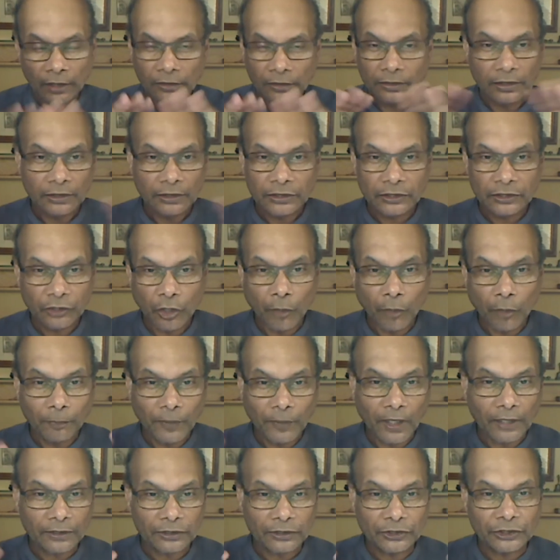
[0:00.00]
Stop
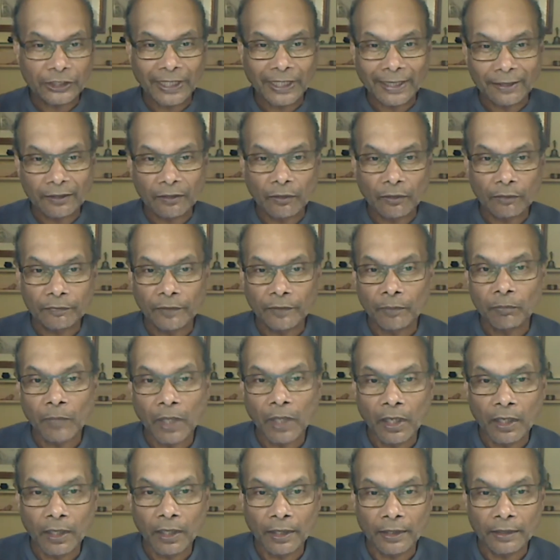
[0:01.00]
that chatter of the
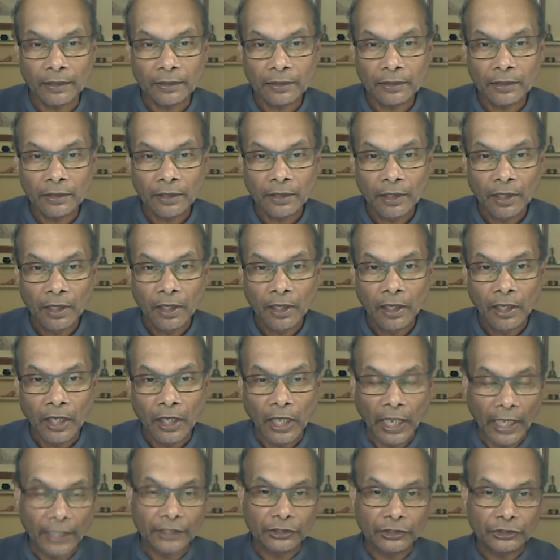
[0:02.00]
mind
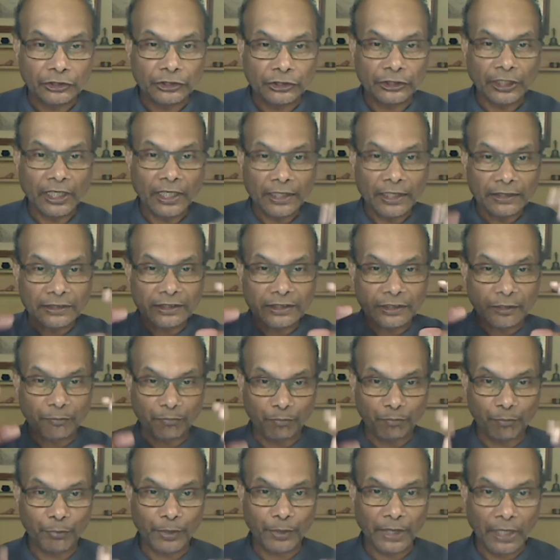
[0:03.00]
and just
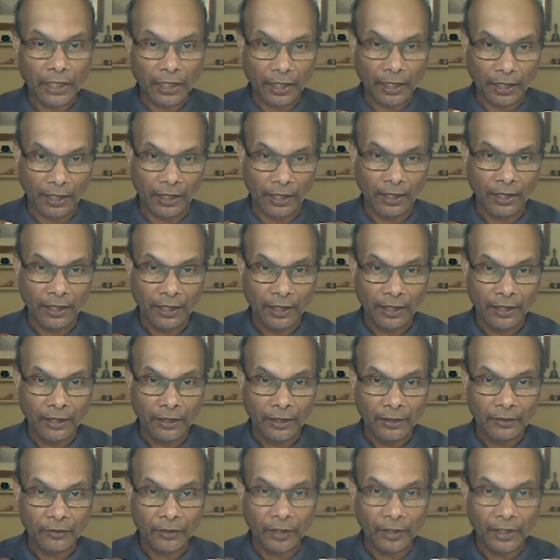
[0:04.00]
be,
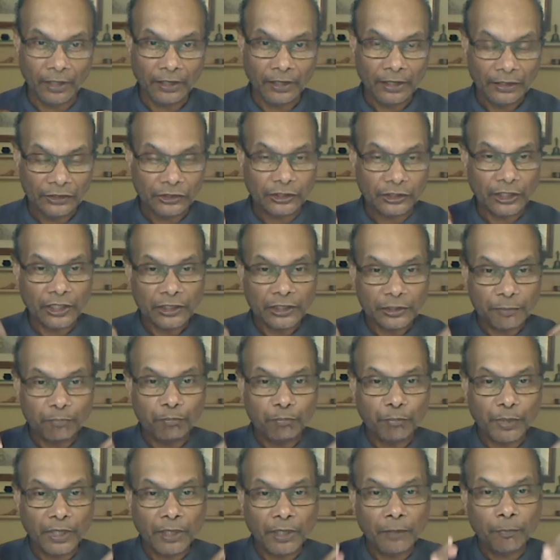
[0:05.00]
right? Just
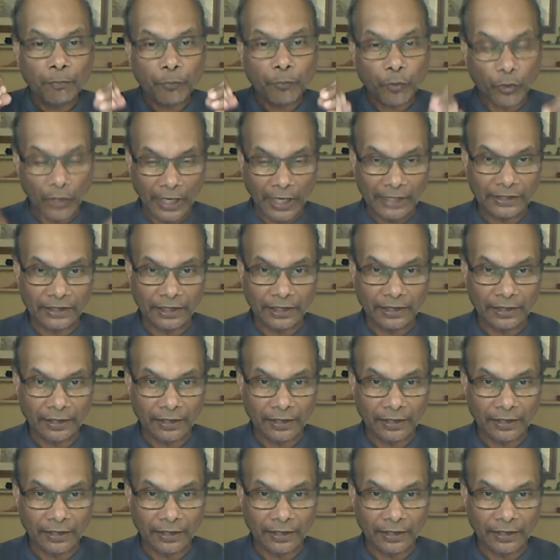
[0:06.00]
be present.